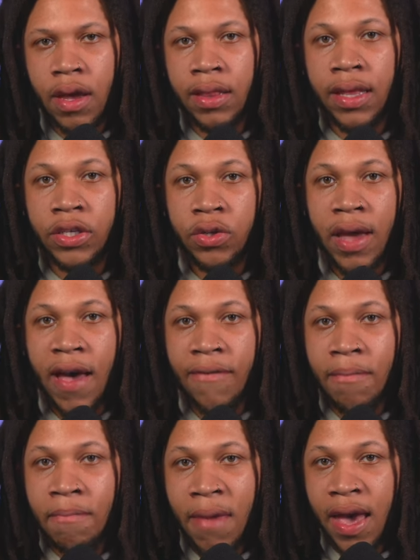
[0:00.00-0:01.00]
unless you have
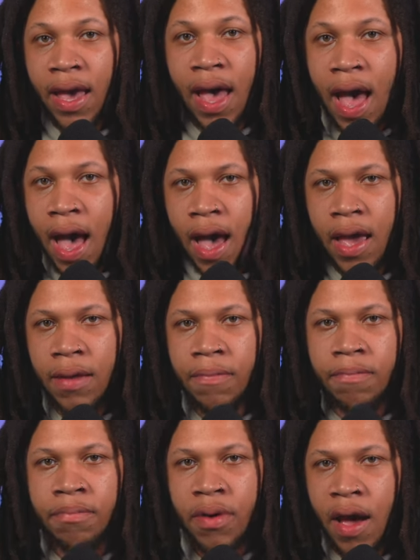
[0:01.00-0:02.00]
mega high
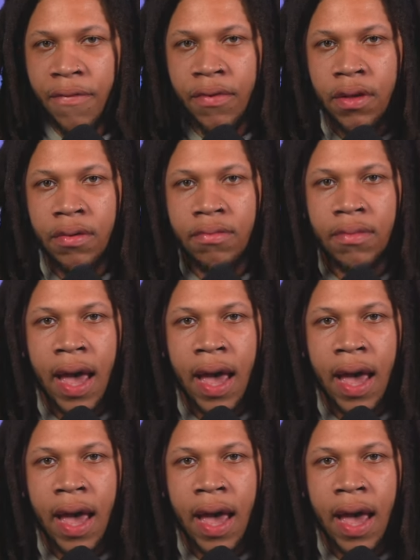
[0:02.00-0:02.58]
profit